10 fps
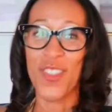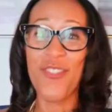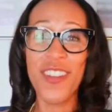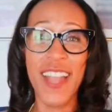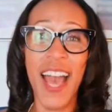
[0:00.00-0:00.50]

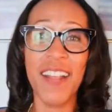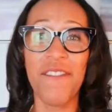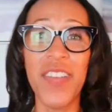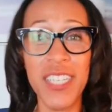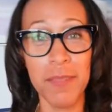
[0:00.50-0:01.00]
You're not a
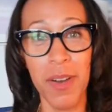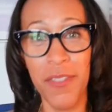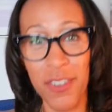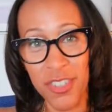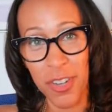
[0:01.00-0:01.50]
victim of
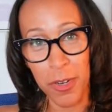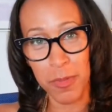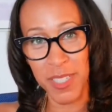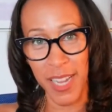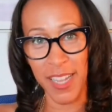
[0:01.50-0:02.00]
your
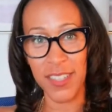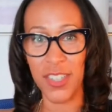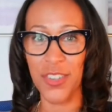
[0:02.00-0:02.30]
circumstance.